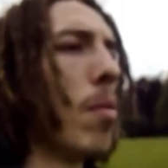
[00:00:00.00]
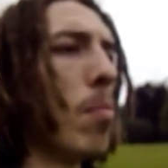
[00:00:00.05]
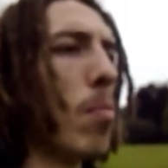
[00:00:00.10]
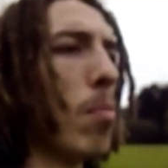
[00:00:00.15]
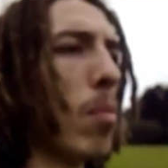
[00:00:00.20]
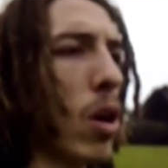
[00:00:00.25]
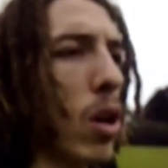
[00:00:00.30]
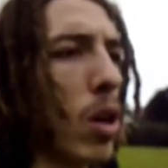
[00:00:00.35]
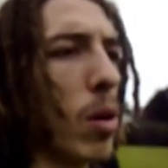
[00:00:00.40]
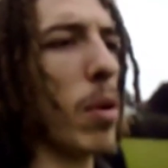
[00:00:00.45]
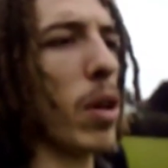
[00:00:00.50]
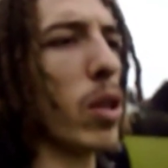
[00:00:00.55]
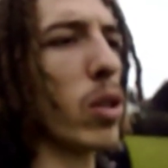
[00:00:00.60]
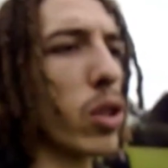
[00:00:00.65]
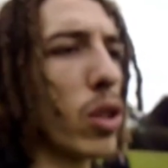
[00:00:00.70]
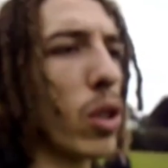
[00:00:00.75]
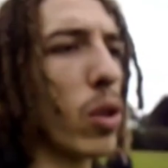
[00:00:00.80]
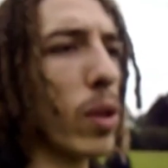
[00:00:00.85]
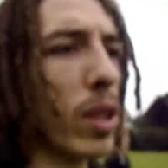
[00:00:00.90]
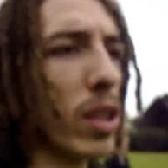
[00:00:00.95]
My
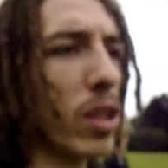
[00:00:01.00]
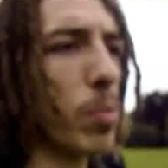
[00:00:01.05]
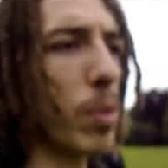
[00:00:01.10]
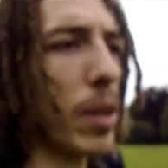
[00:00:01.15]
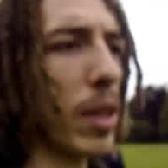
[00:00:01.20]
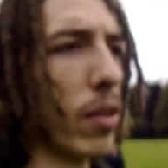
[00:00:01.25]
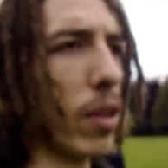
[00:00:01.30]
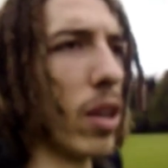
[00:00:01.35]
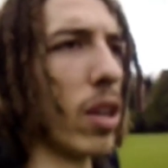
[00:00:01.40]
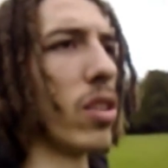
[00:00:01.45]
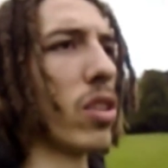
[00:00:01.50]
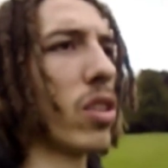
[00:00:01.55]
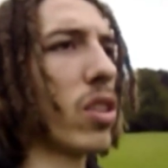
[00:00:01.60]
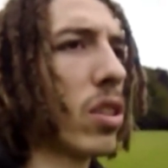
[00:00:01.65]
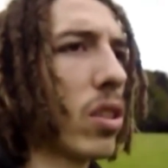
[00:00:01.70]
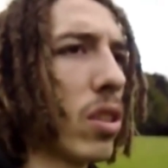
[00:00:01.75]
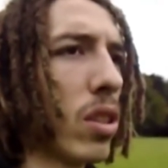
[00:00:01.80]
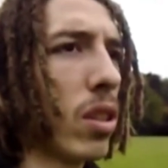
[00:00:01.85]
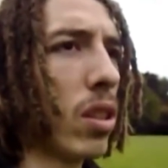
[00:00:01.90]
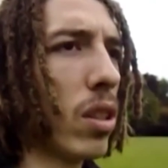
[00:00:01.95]
emotional
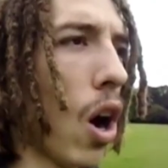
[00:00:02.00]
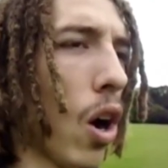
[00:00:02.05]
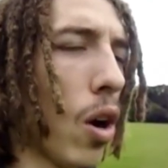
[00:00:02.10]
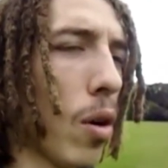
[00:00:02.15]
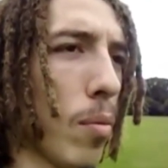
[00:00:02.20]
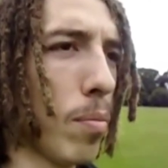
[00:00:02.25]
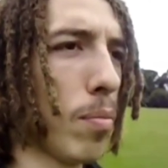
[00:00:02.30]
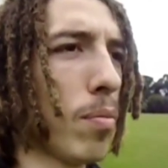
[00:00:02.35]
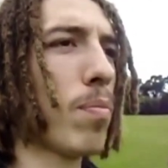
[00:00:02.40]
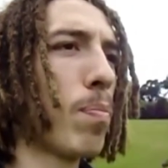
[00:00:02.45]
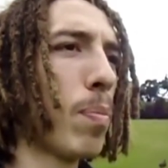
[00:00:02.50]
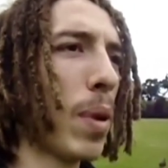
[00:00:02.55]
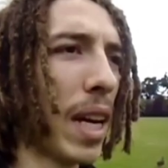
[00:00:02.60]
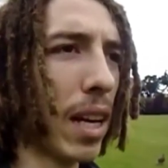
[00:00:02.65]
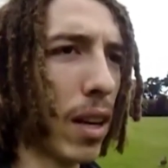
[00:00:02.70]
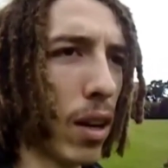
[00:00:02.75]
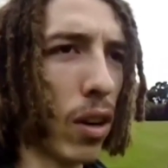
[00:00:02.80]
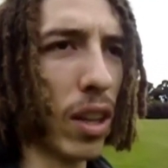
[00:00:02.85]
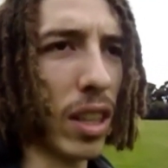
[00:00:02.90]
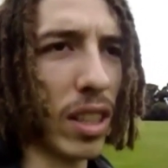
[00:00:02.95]
experience, I'm
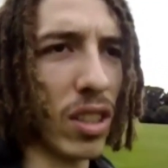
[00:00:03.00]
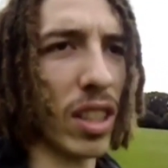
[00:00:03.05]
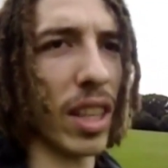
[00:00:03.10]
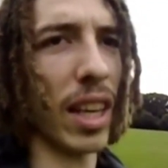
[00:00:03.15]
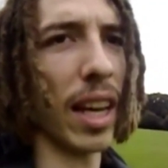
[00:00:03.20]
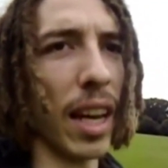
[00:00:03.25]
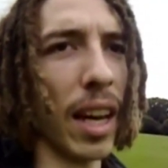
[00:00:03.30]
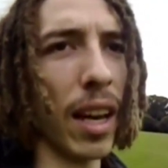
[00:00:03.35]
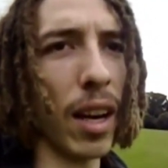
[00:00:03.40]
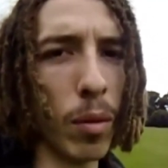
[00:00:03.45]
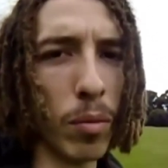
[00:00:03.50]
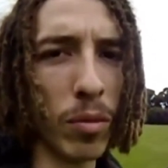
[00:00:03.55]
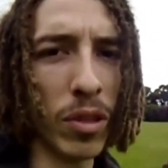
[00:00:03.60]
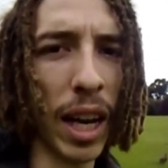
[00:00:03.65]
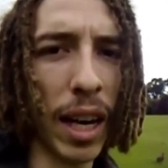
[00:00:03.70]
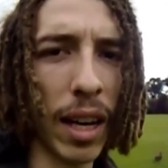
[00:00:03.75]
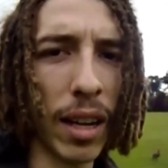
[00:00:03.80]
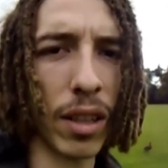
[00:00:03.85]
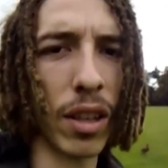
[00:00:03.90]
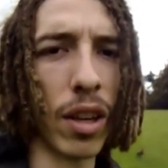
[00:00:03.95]
being honest here and I'm
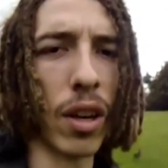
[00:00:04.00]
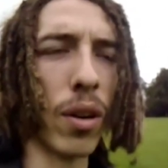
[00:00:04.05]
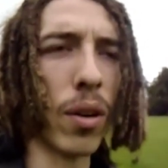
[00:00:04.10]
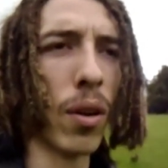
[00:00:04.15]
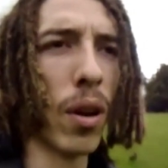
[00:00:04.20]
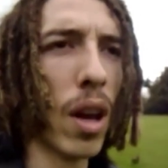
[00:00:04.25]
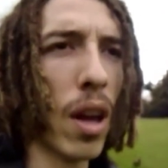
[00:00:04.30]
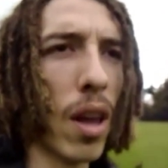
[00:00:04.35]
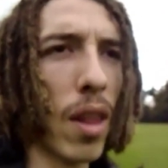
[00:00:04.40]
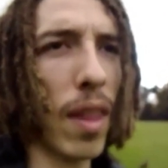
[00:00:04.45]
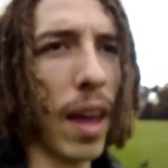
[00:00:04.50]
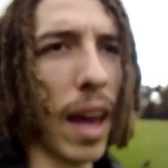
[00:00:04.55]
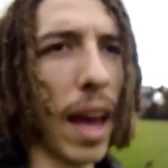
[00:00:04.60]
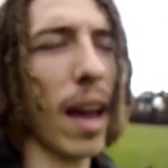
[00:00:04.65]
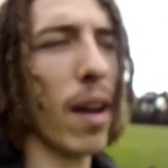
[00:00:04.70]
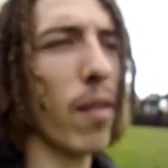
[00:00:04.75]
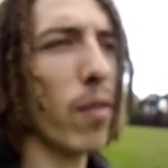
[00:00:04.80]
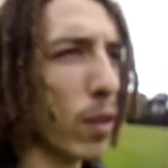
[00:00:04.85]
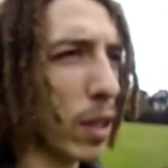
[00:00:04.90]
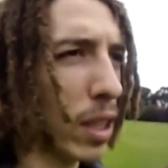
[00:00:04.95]
telling you that
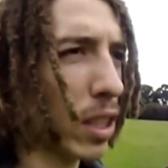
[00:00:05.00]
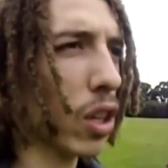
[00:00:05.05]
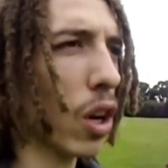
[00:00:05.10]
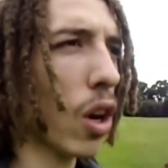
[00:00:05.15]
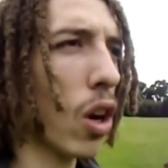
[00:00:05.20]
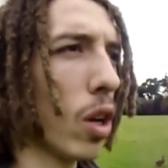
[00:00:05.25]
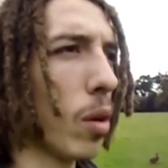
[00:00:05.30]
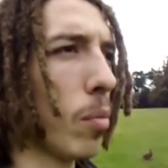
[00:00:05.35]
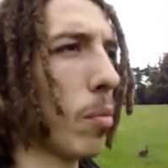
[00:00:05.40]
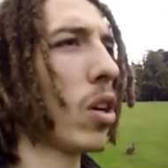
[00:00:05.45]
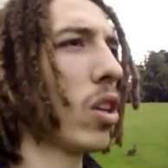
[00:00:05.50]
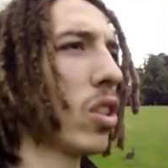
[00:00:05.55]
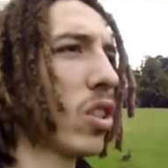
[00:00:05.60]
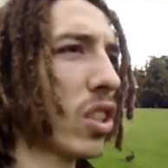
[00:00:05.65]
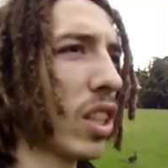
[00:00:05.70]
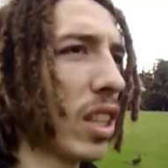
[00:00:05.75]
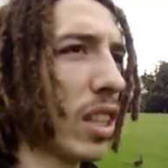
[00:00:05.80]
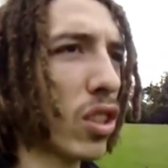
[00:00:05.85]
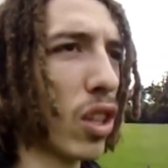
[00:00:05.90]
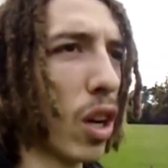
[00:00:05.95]
every time I
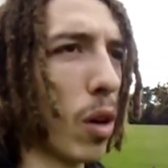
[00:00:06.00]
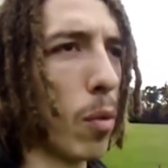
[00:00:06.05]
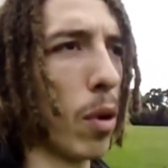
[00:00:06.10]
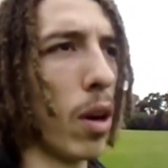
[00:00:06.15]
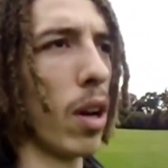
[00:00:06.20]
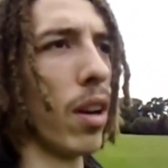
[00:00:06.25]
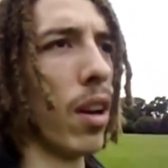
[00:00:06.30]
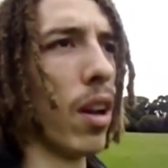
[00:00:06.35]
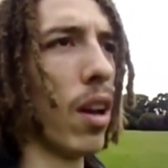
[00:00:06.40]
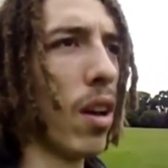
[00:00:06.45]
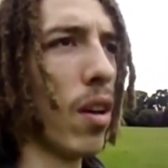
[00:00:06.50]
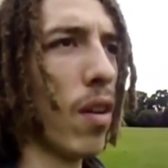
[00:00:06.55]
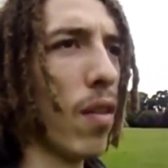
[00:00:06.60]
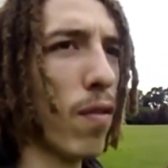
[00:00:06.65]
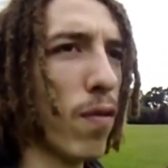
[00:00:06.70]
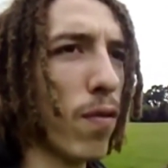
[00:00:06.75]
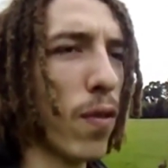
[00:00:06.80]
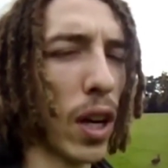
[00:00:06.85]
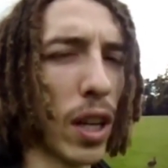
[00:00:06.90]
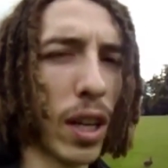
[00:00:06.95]
see someone
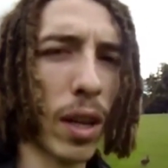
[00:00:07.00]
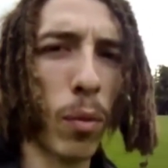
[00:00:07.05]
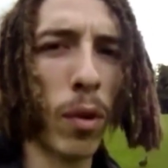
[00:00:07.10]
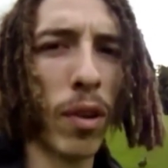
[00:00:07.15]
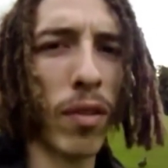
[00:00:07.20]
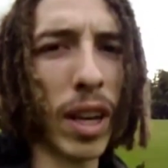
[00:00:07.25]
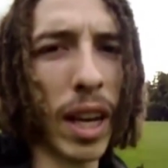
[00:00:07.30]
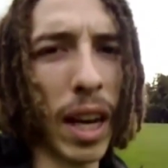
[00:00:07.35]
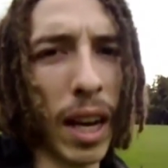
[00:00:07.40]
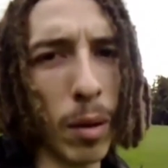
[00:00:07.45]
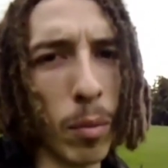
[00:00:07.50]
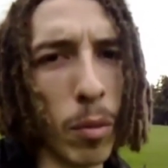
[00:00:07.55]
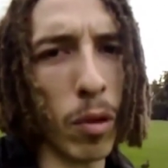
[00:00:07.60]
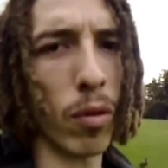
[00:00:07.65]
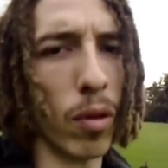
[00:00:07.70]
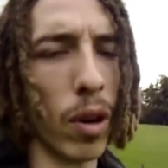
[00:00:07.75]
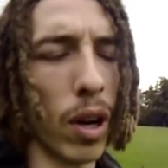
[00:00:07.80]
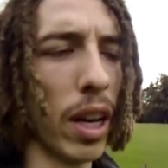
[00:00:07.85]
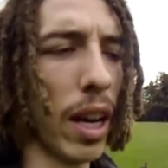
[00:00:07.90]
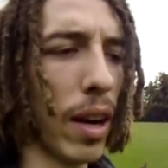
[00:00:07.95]
fucking with an
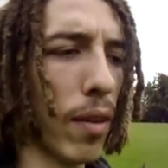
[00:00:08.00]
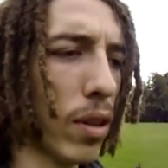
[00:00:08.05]
animal, right?